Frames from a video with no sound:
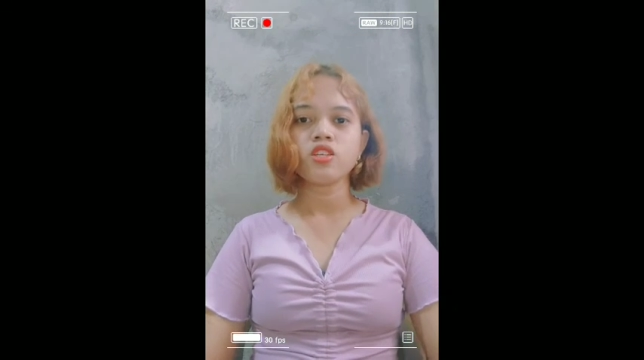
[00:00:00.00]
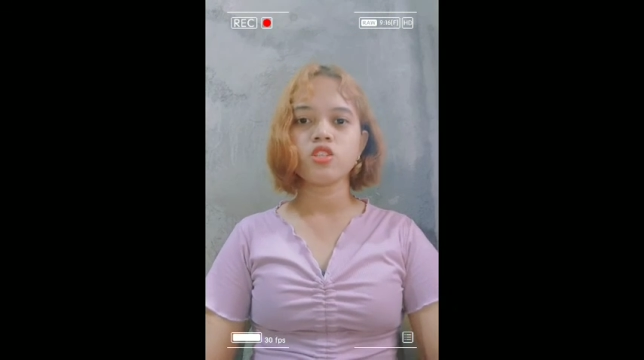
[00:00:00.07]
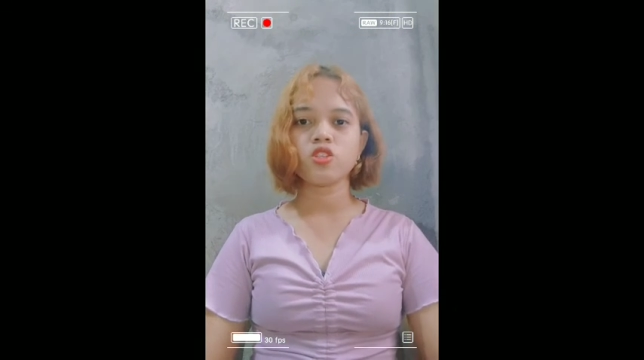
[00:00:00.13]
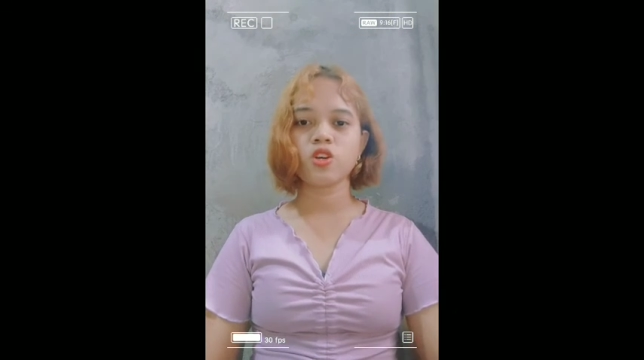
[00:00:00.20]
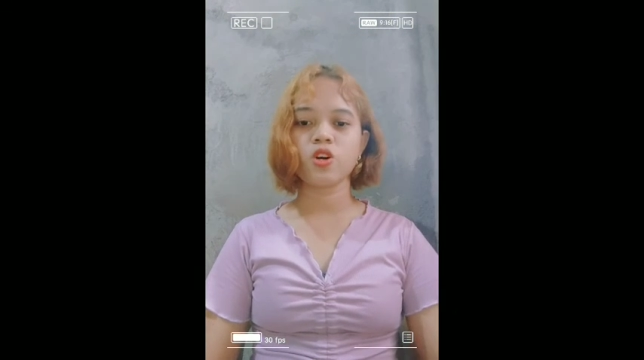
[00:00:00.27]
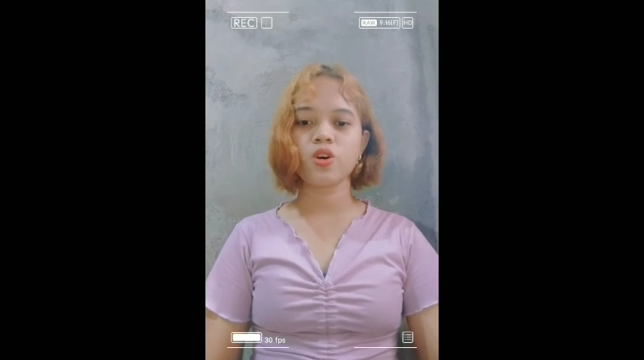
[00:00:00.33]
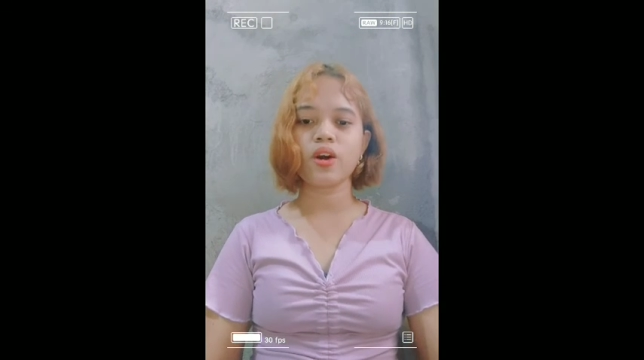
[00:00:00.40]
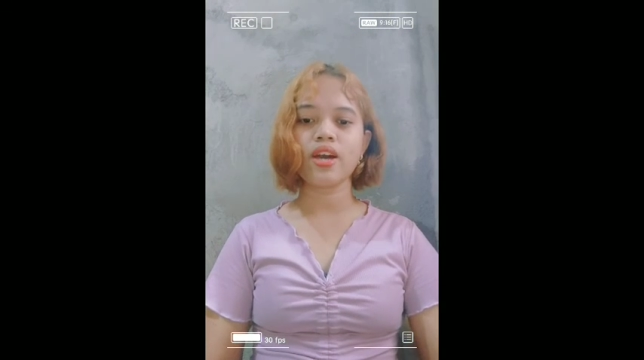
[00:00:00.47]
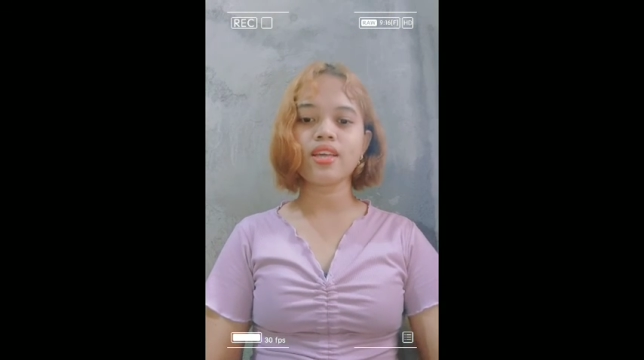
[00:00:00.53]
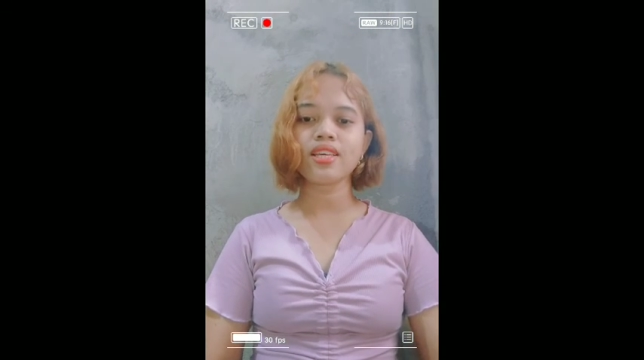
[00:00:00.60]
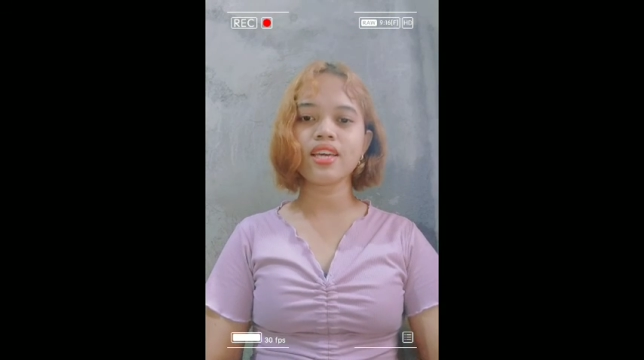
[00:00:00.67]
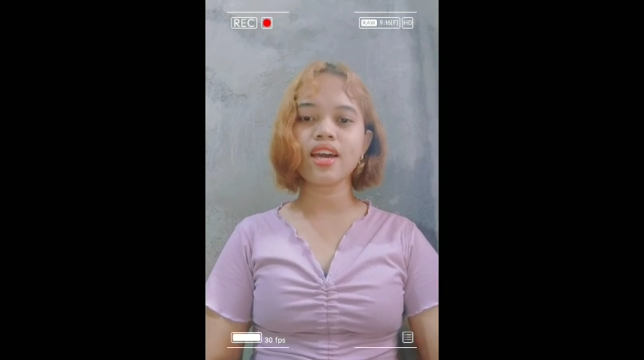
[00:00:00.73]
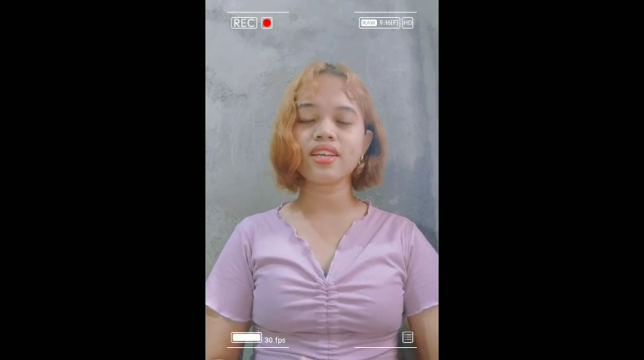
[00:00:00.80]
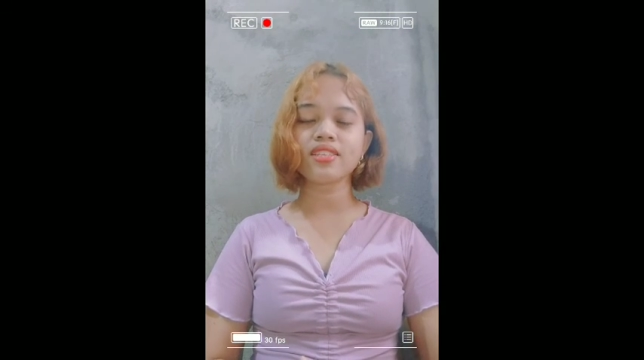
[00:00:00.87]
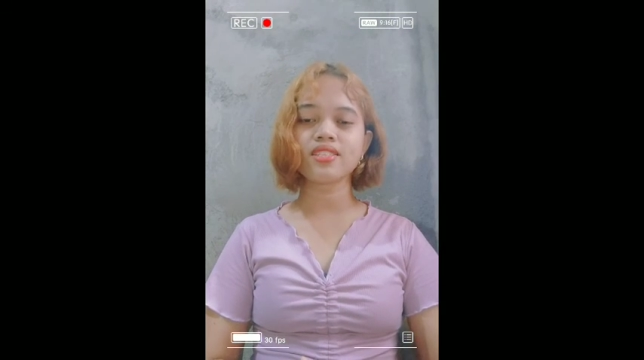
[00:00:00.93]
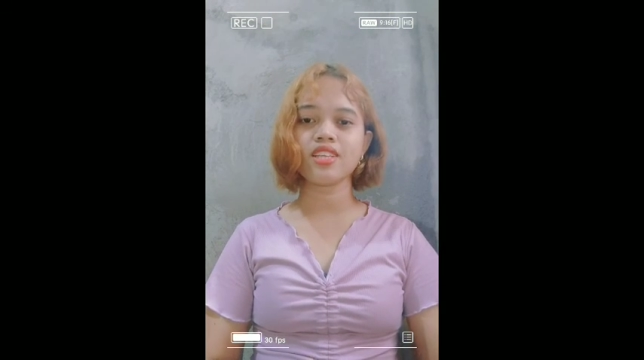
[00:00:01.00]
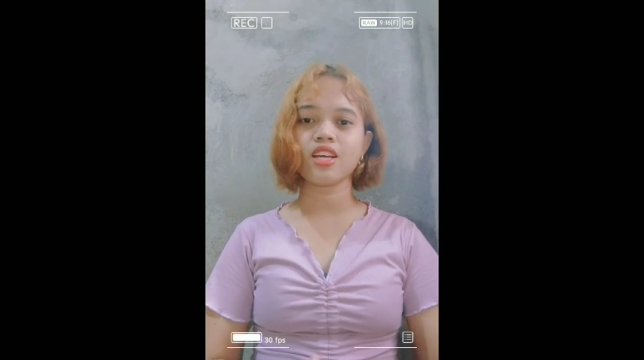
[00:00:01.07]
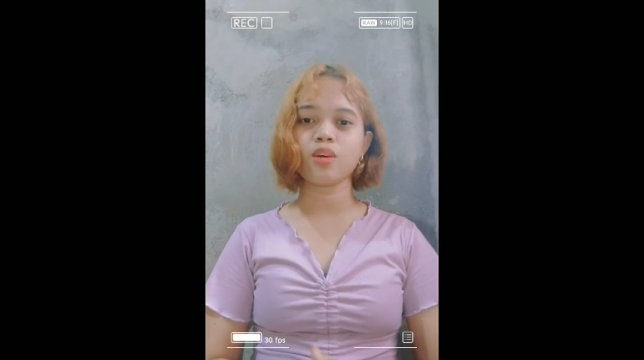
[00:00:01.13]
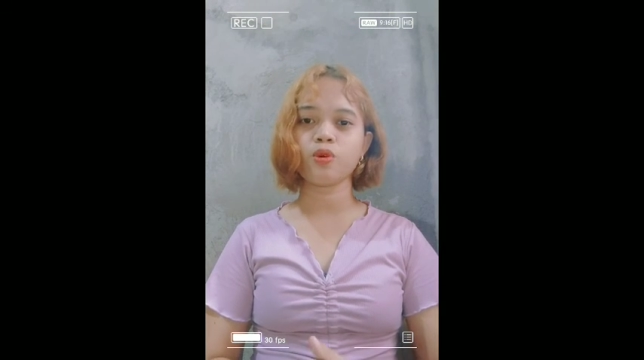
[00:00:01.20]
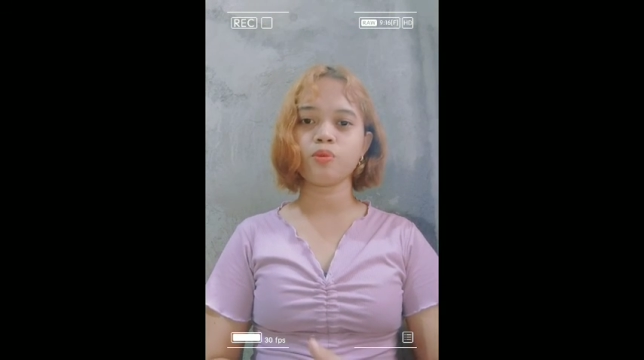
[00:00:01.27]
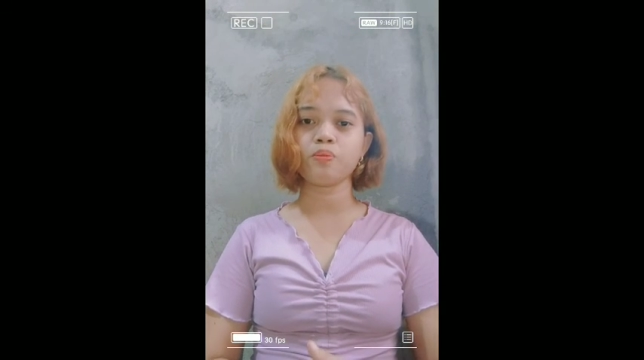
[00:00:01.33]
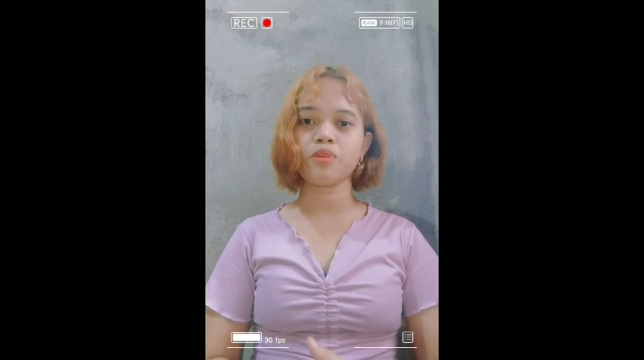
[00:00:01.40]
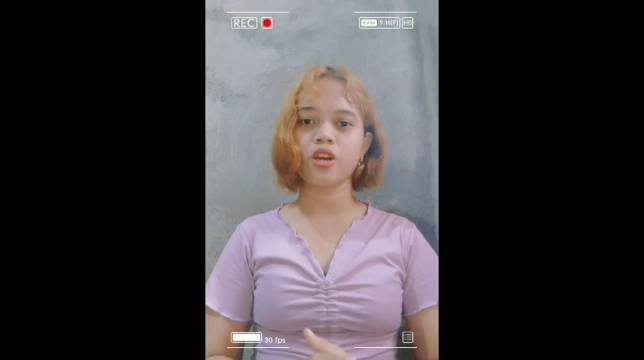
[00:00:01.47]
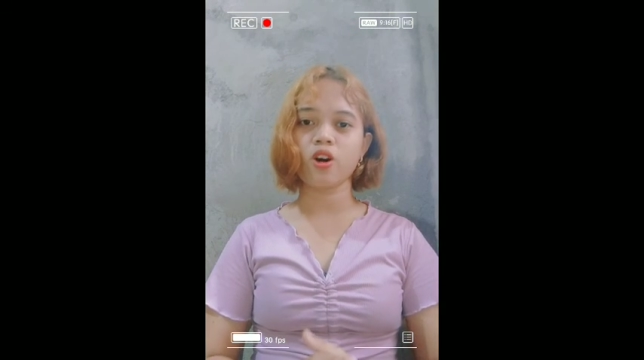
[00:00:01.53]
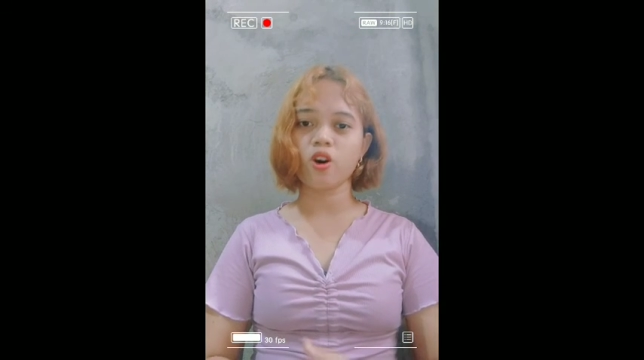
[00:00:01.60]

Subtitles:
So I guess that will be